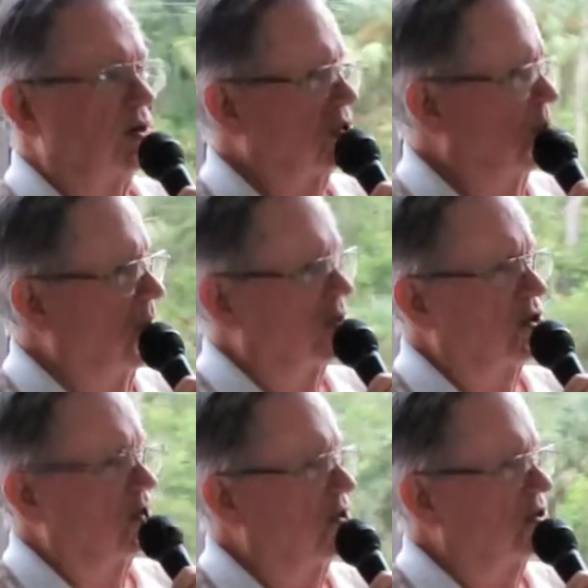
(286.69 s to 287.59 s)
so
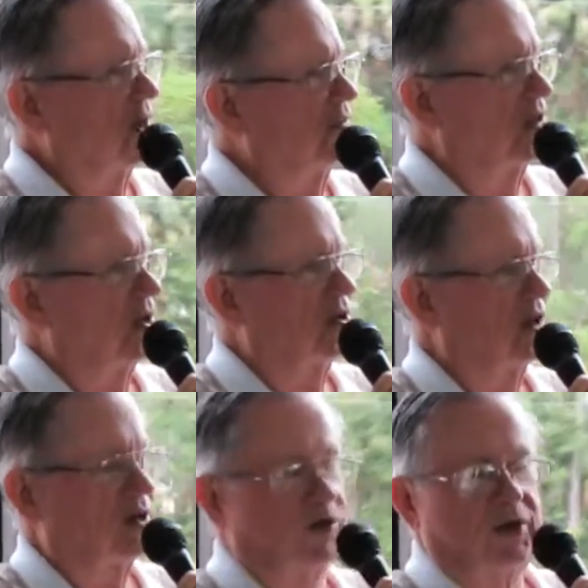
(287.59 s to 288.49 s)
much of this stuff
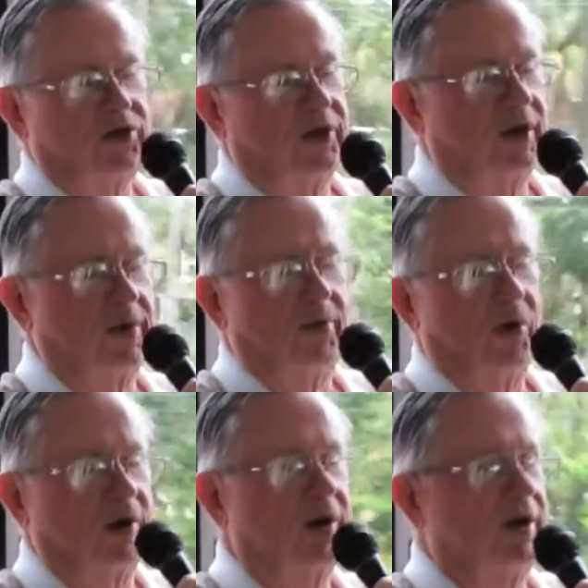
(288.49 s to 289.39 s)
doesn't exist
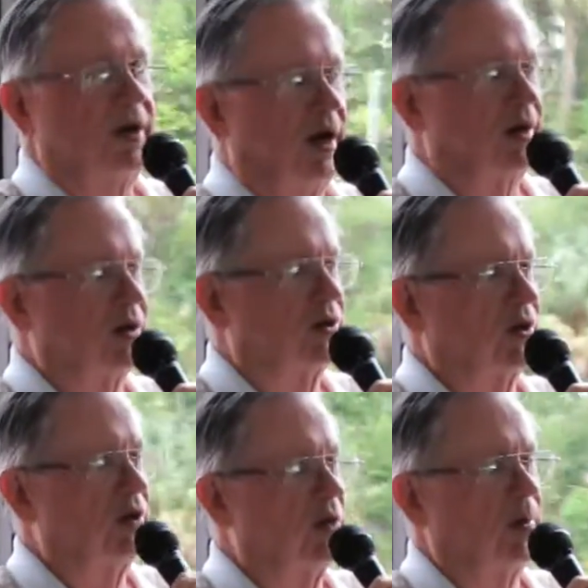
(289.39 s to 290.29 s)
anymore. I can
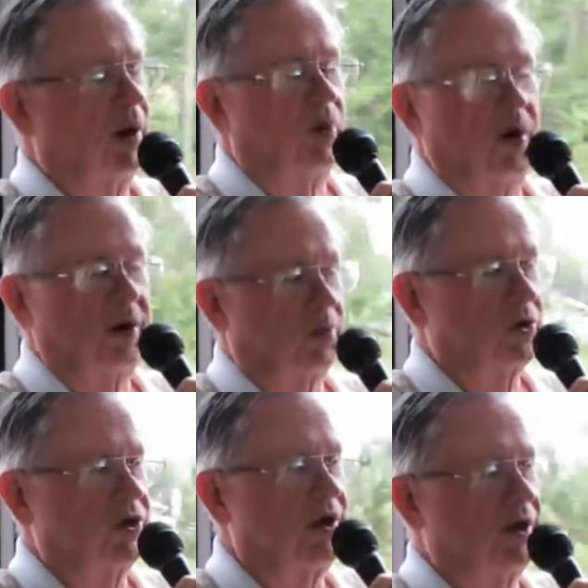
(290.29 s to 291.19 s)
tell you about what it
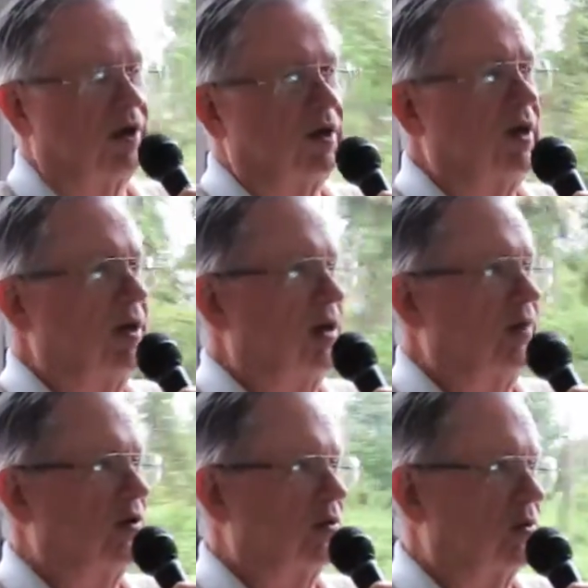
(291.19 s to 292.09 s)
was here
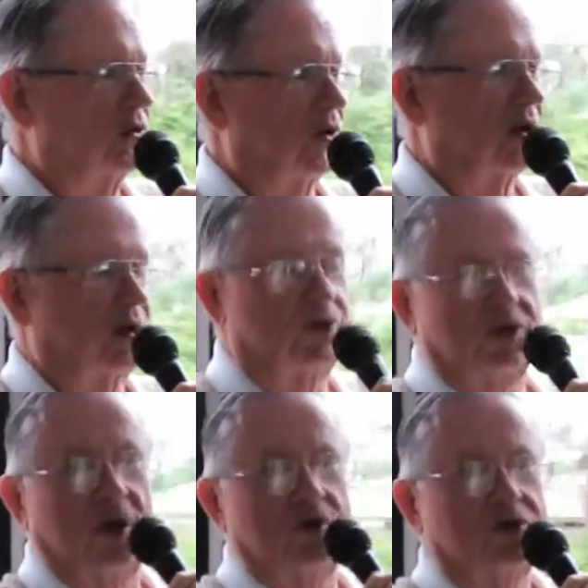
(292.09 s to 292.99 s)
if you sort of
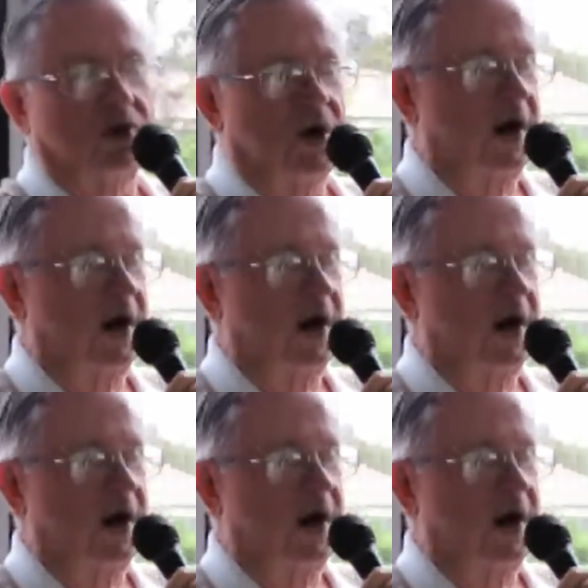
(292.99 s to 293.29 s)
close your